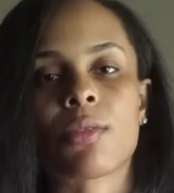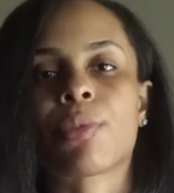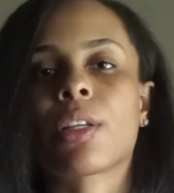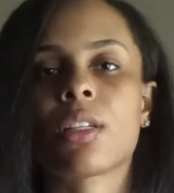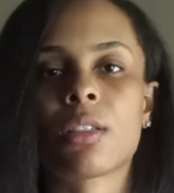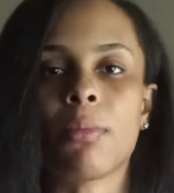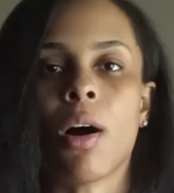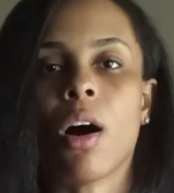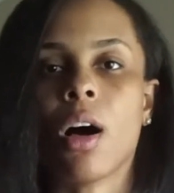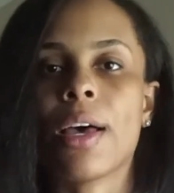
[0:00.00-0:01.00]
really
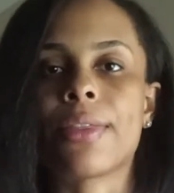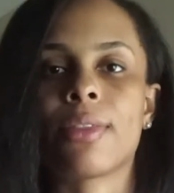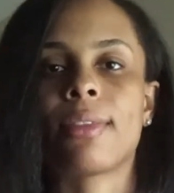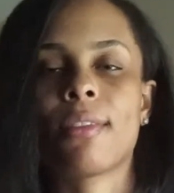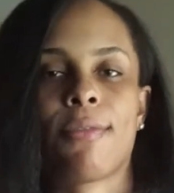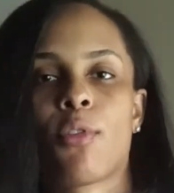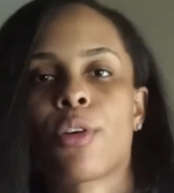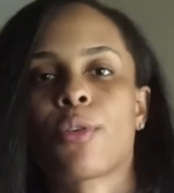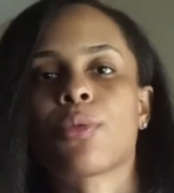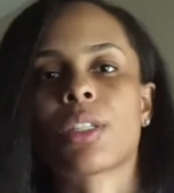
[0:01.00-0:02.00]
small at the 4
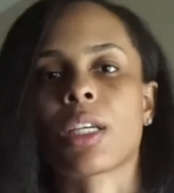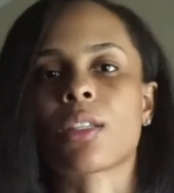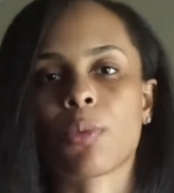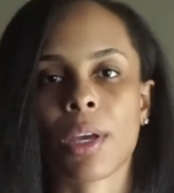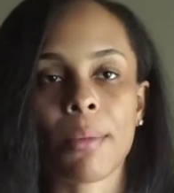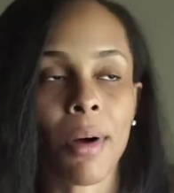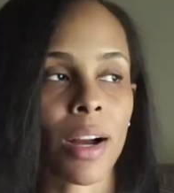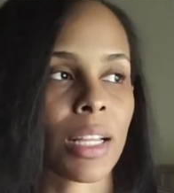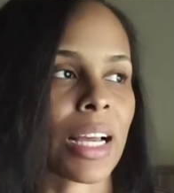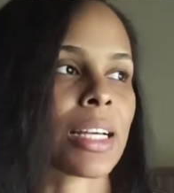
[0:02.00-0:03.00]
to 6 week
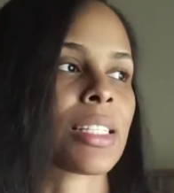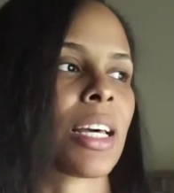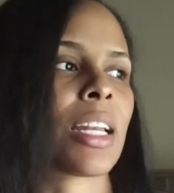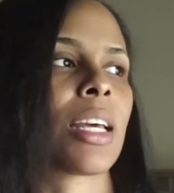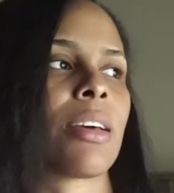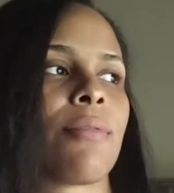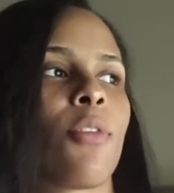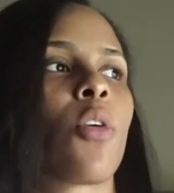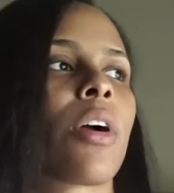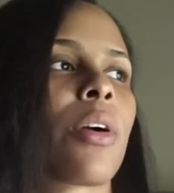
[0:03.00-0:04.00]
mark. Like I said, at
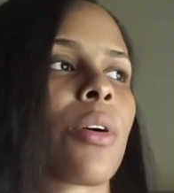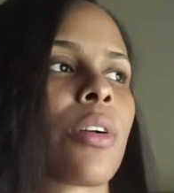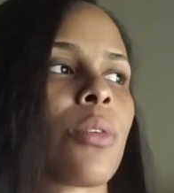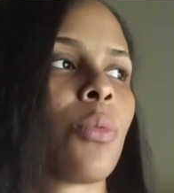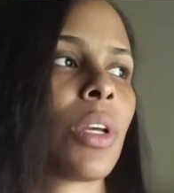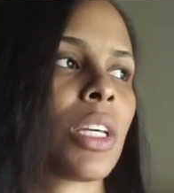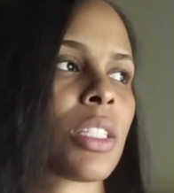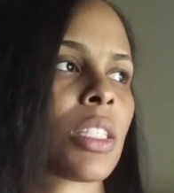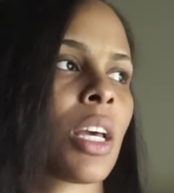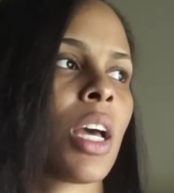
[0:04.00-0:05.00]
4 weeks